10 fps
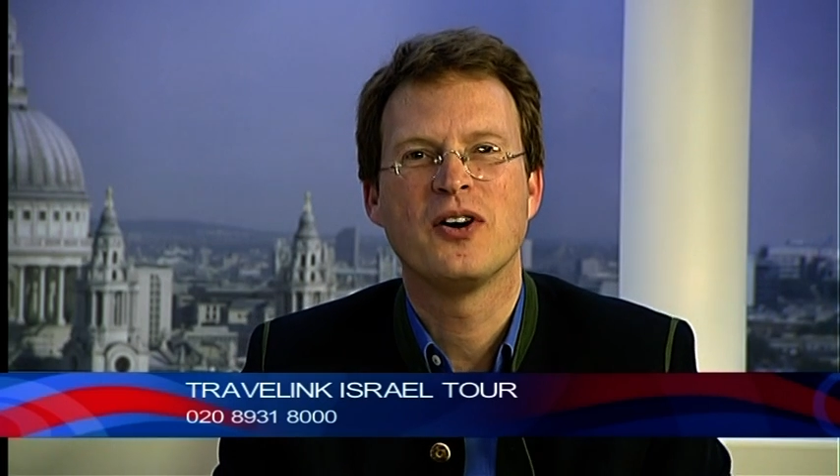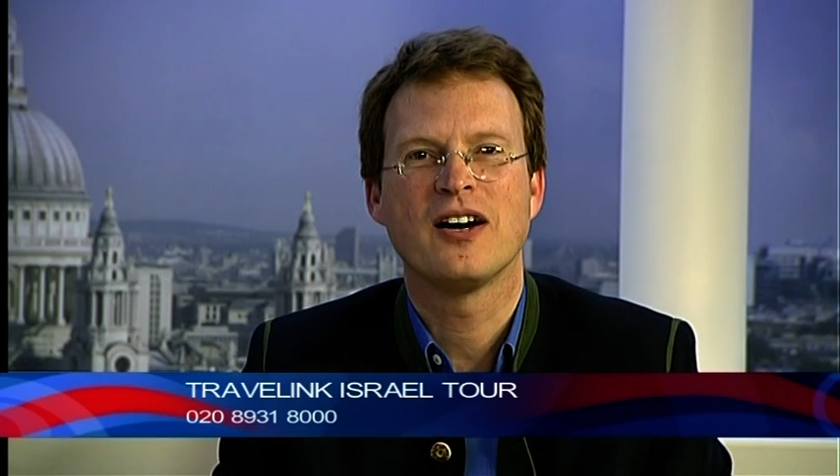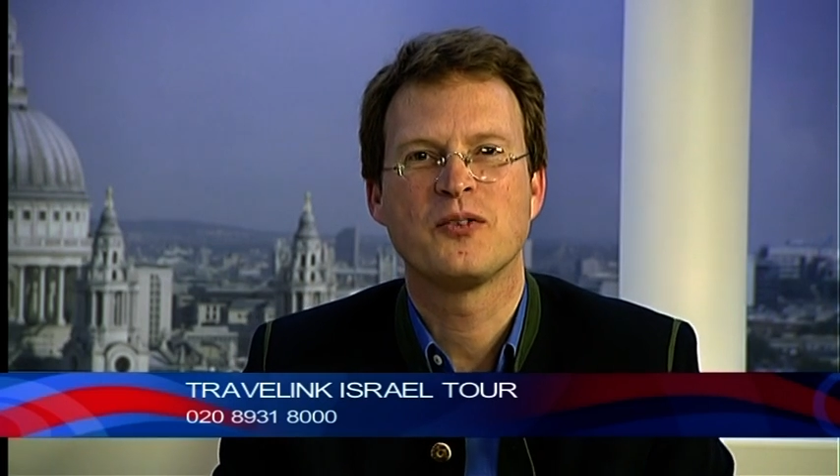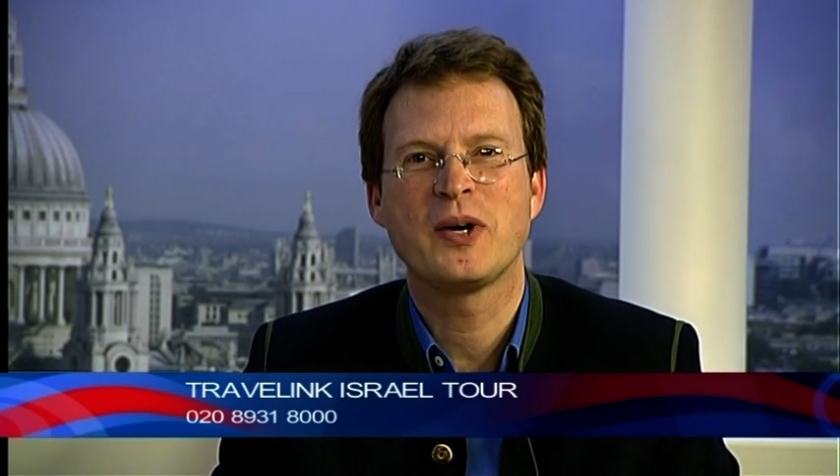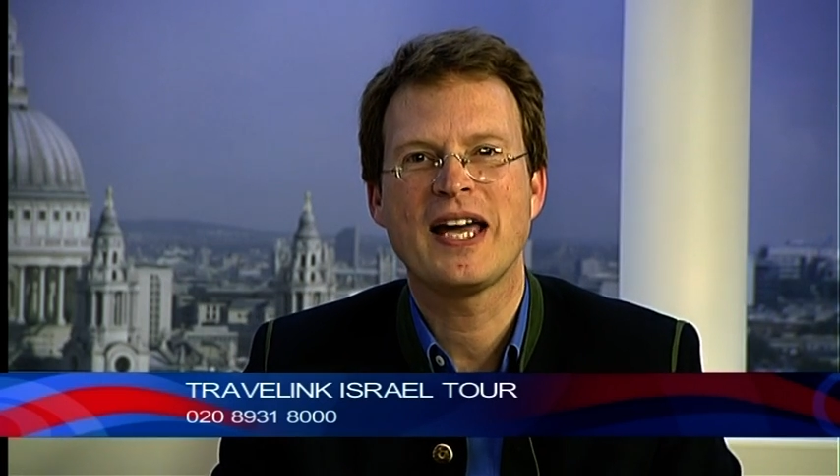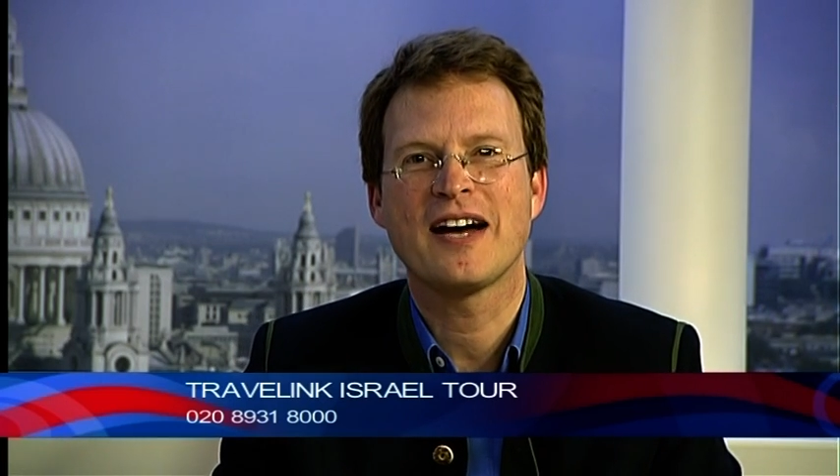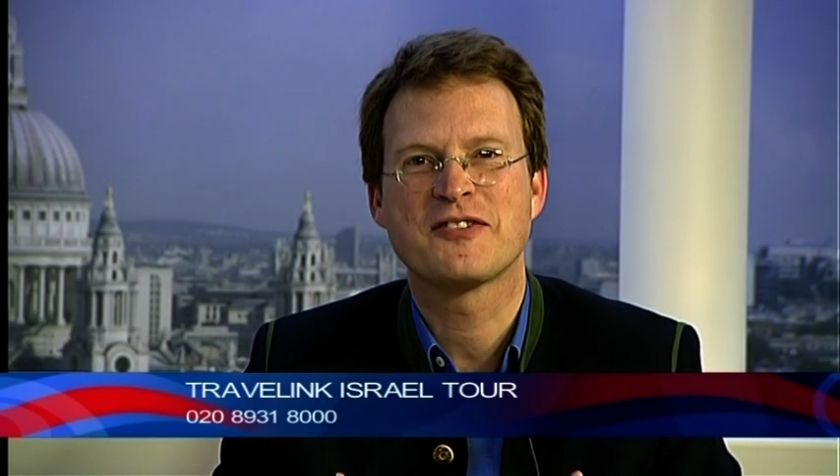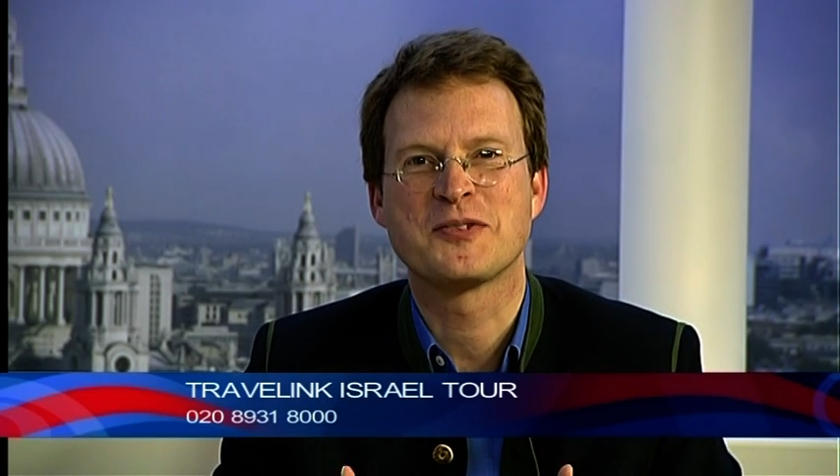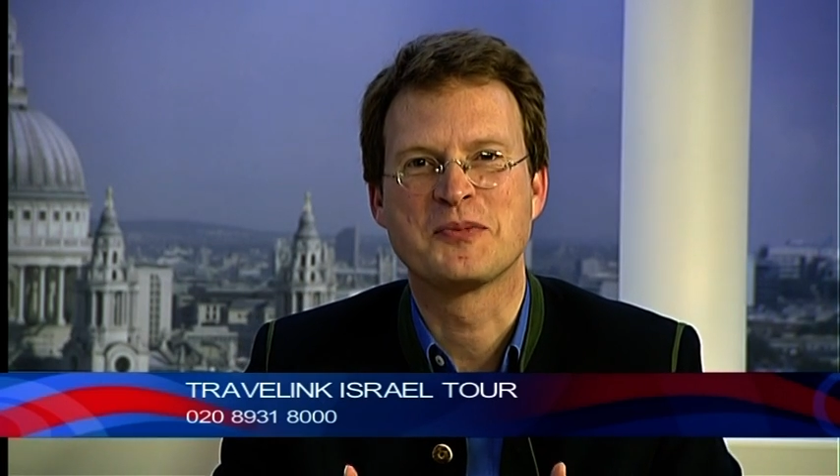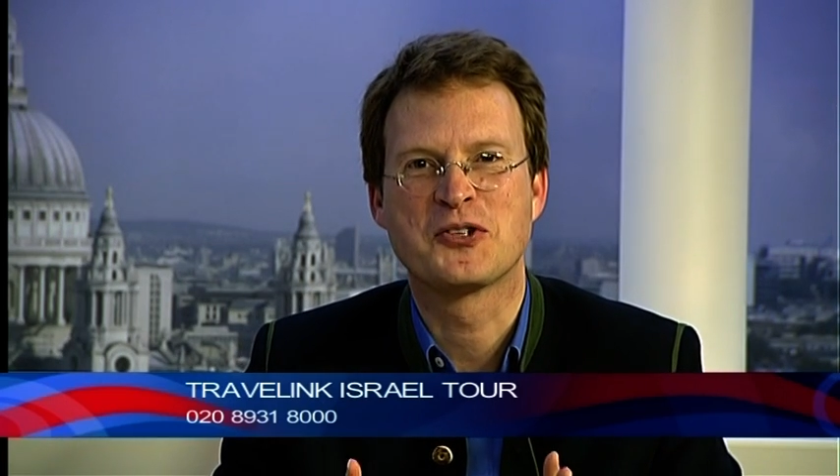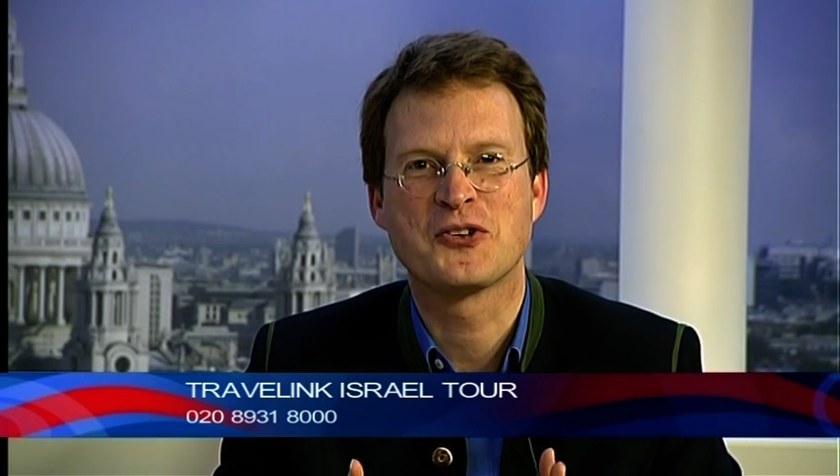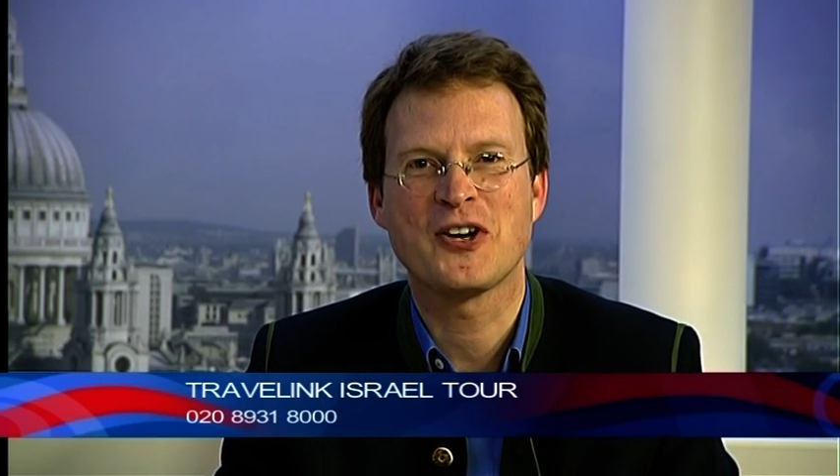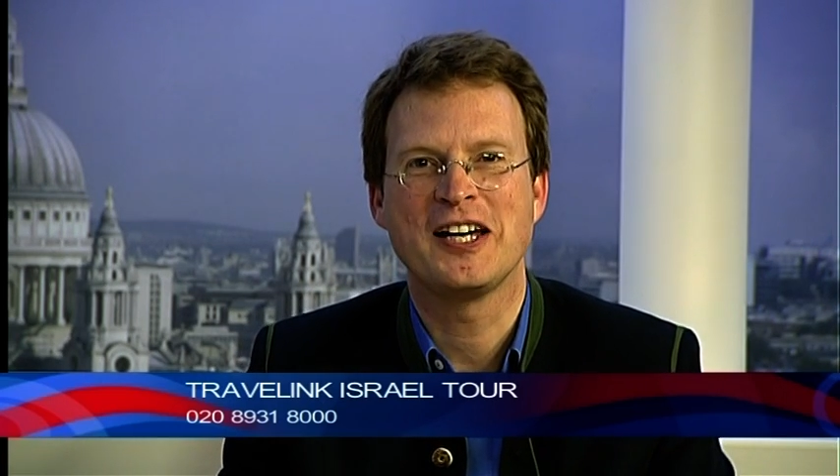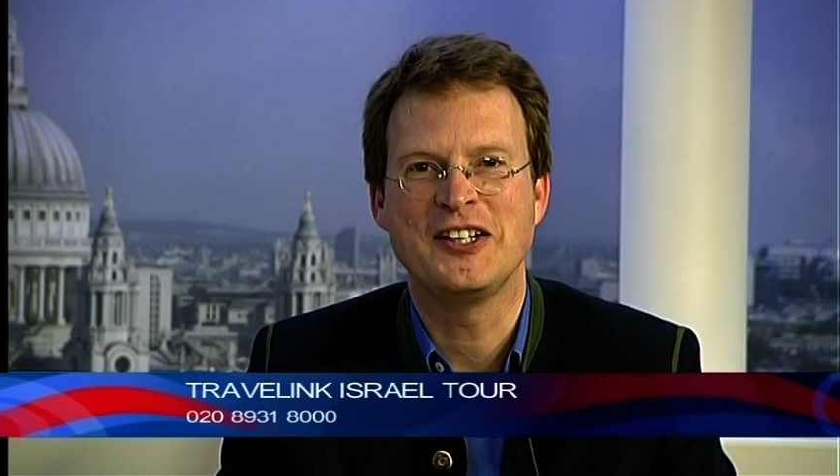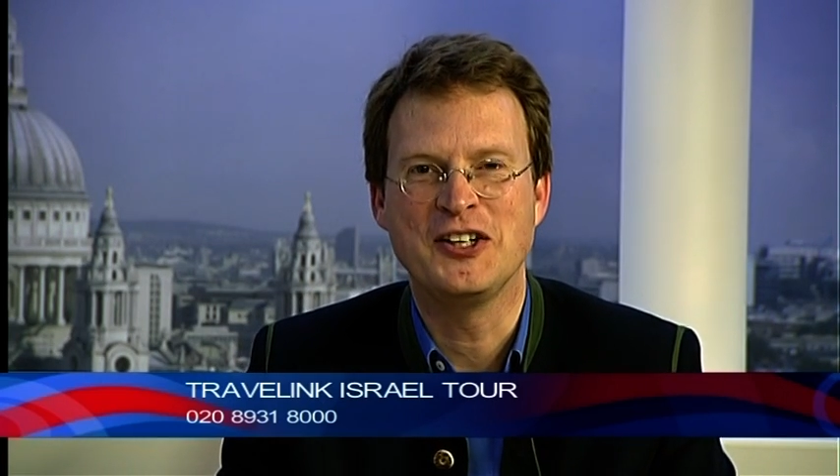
we have some great